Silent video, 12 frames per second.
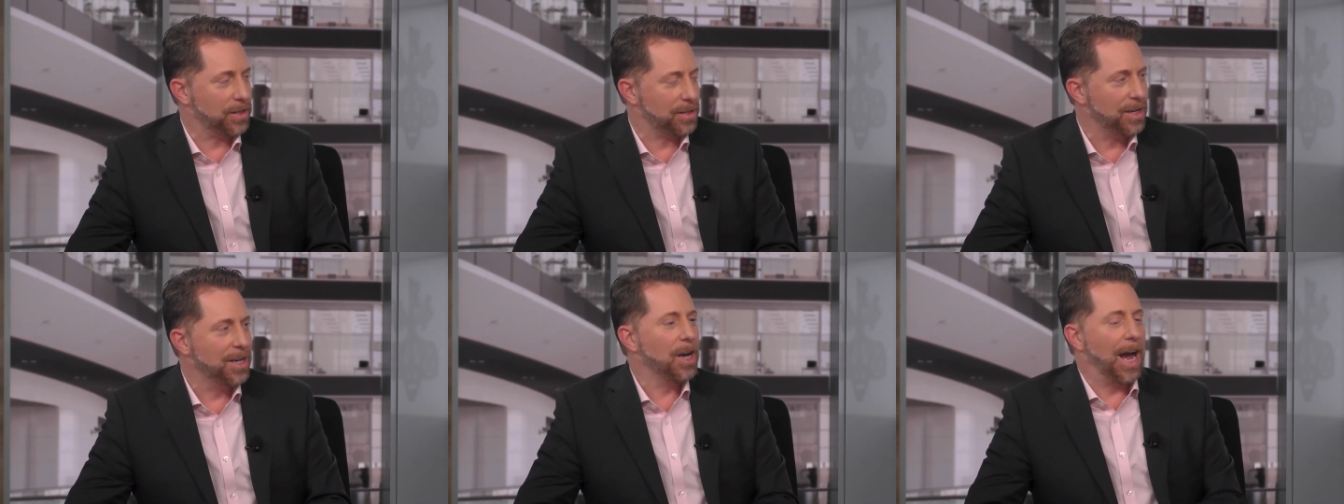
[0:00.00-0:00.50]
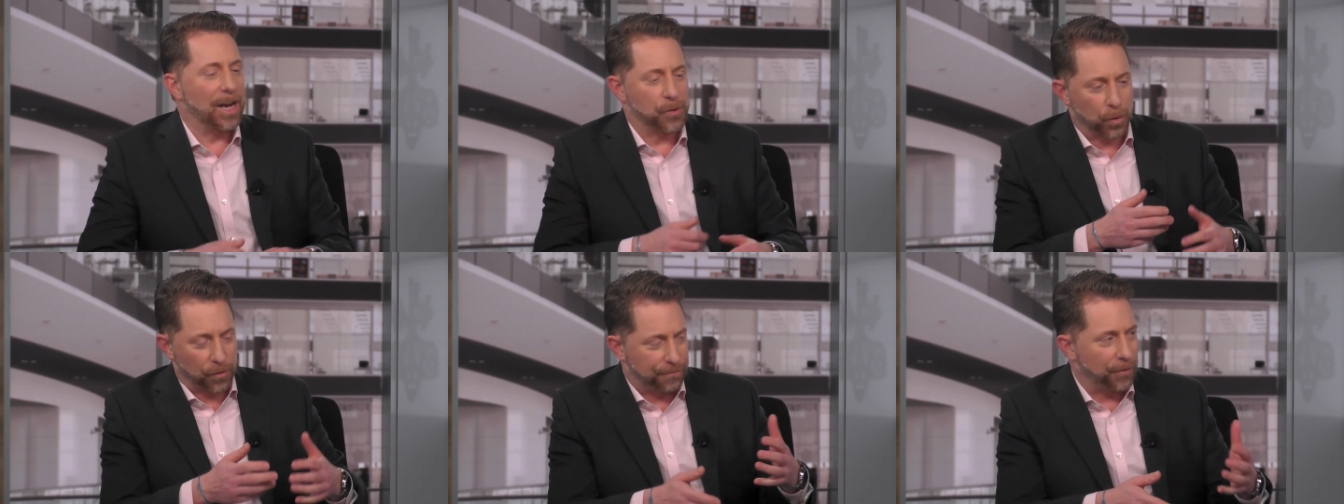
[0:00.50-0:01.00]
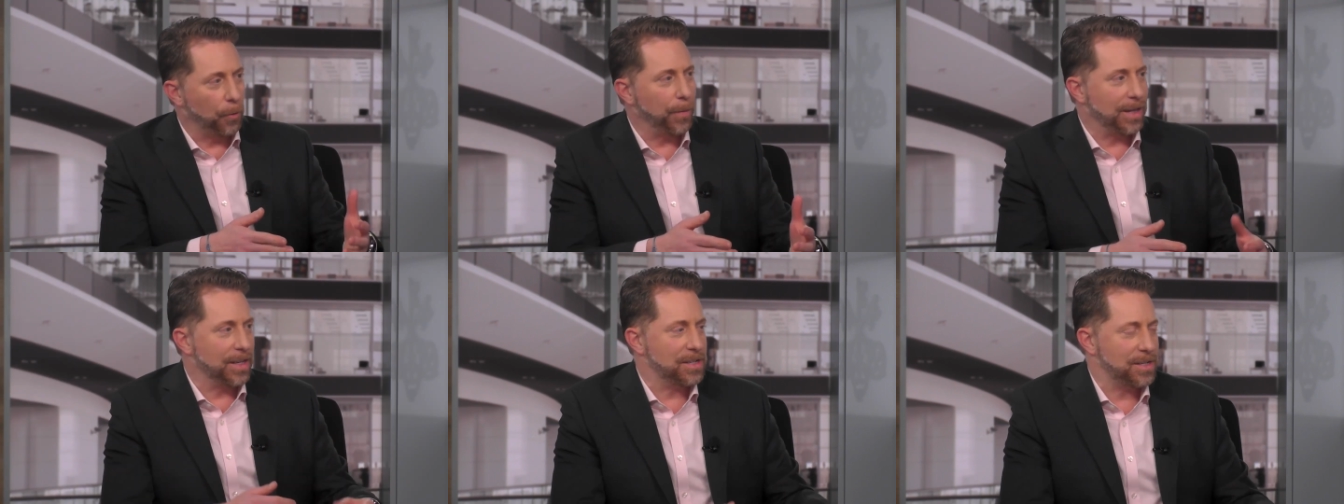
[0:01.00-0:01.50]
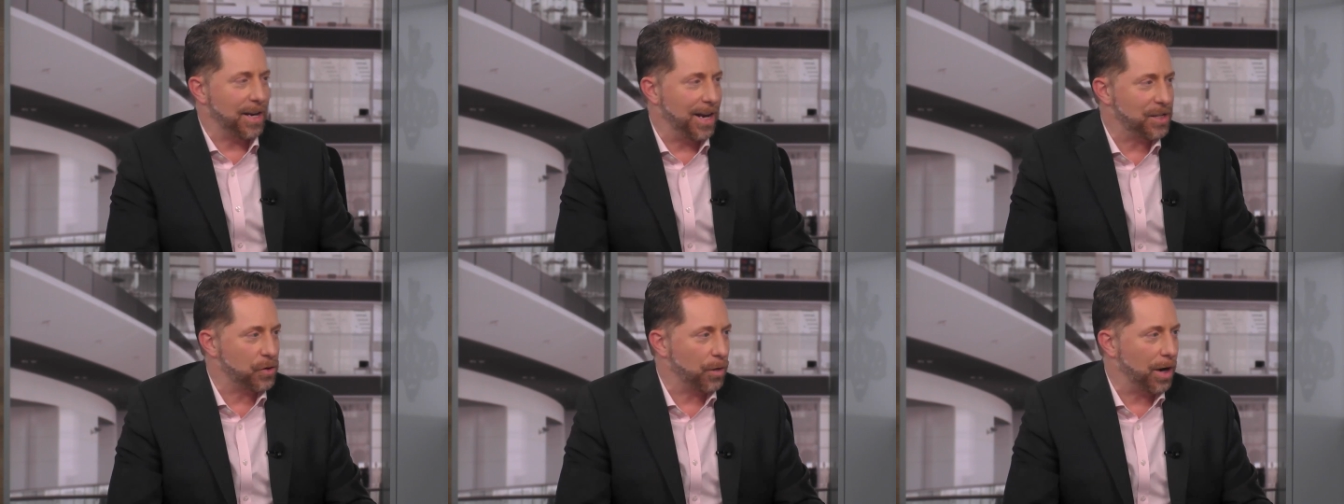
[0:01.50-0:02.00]
It's as we're filming this today,
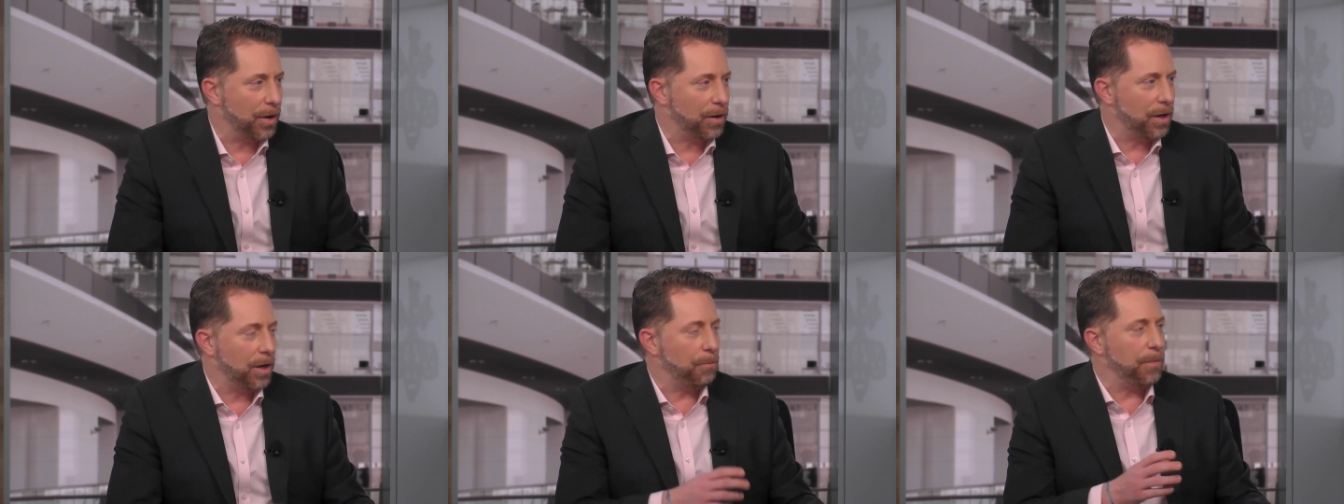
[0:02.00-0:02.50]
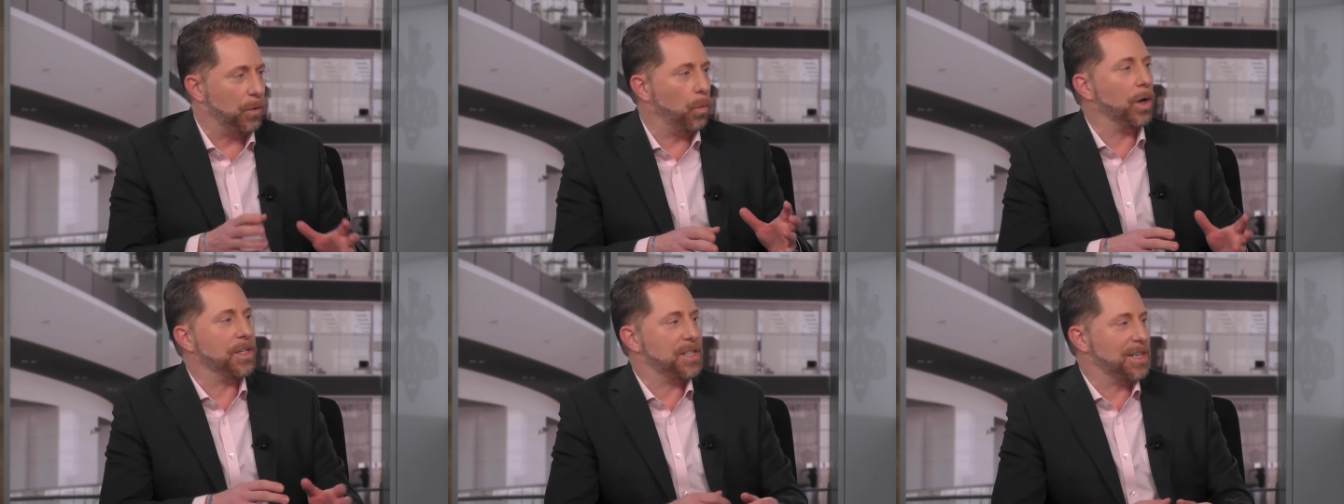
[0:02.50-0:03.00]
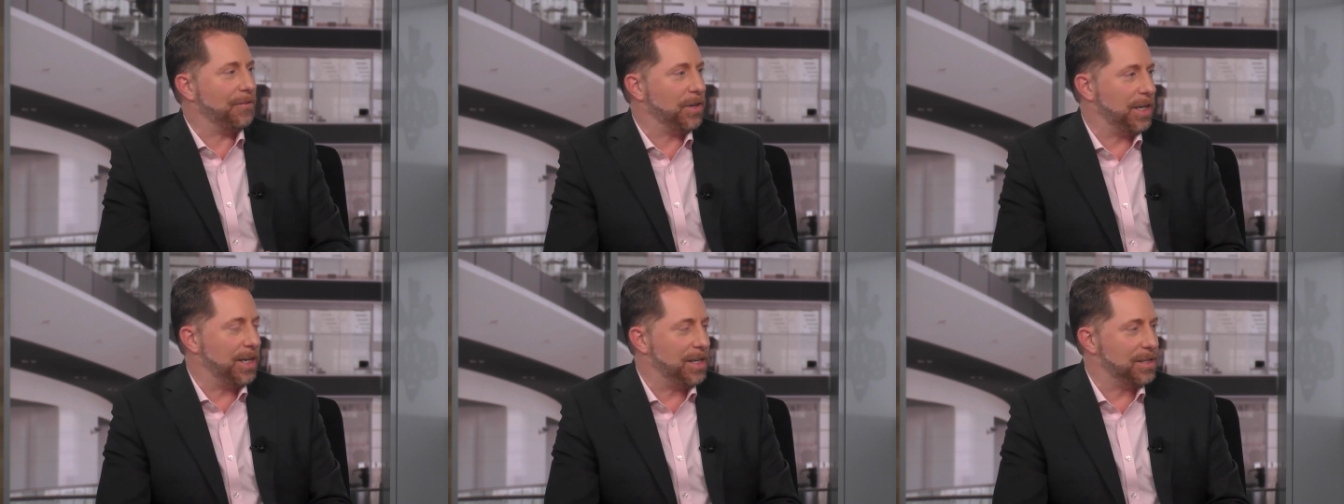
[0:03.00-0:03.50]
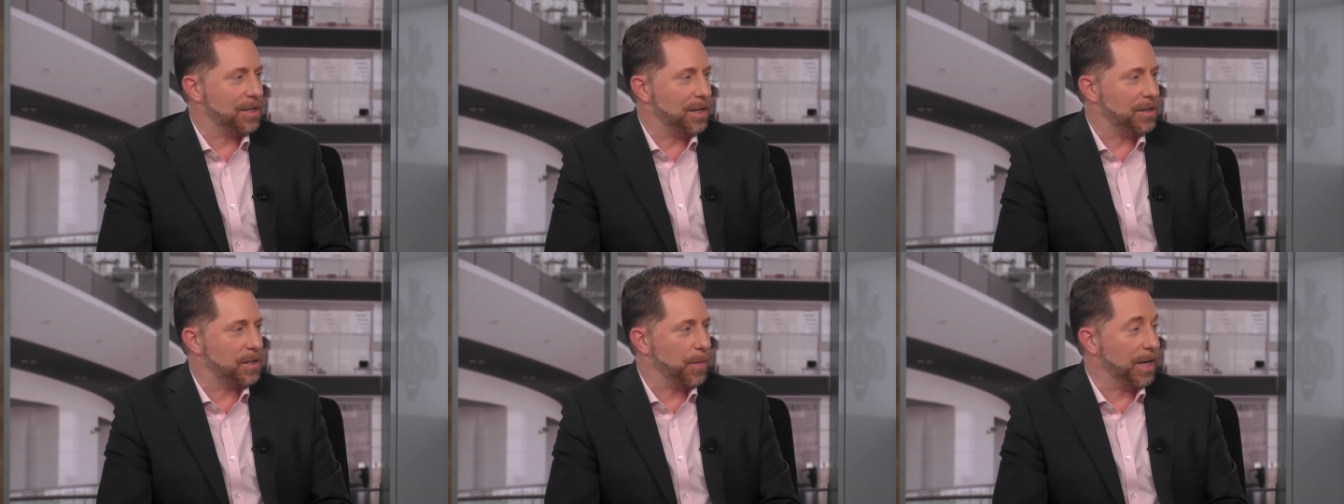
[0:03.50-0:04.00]
it's around uh, mid 170s,
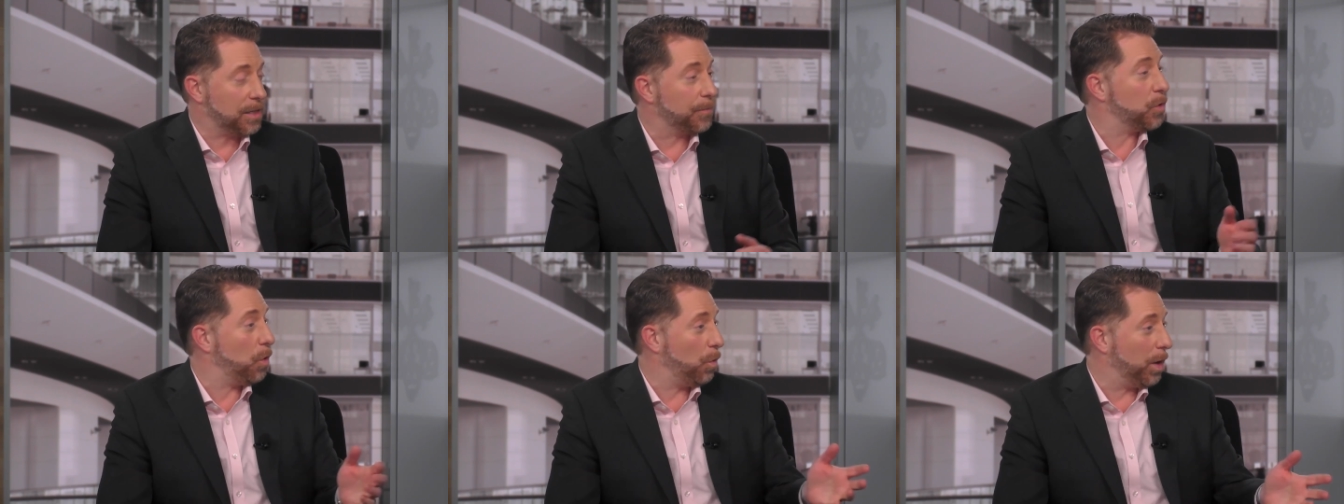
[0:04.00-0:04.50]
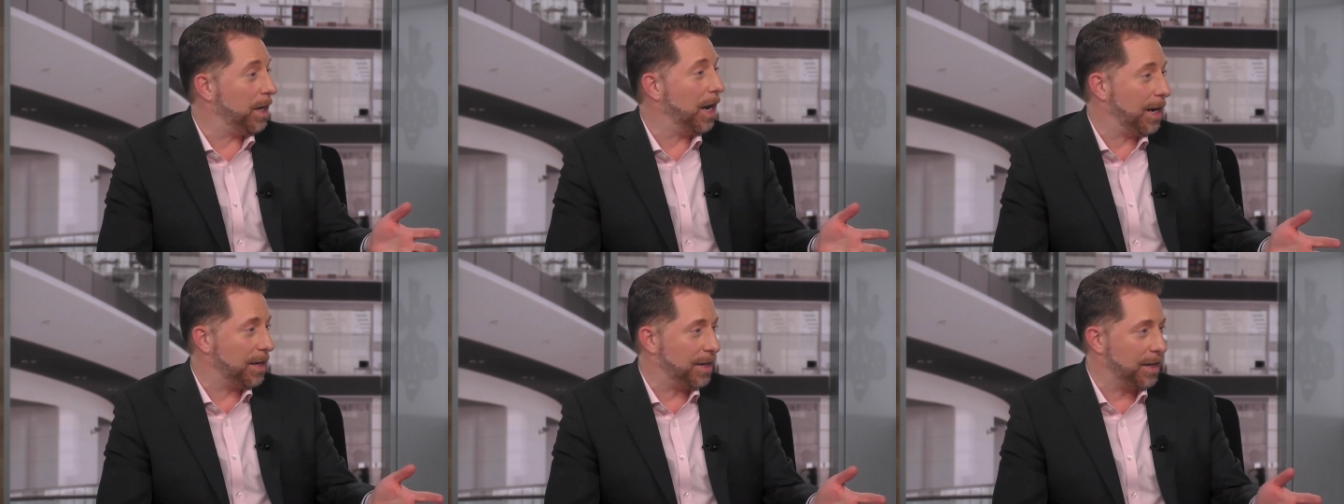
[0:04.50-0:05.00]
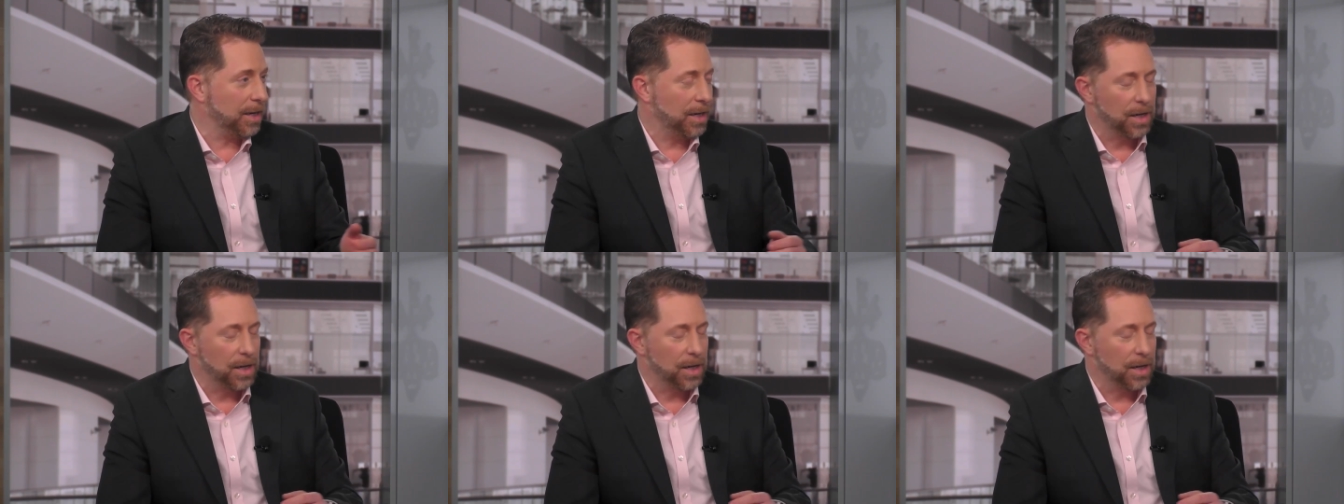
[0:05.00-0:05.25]
uh, spiked up to a 190.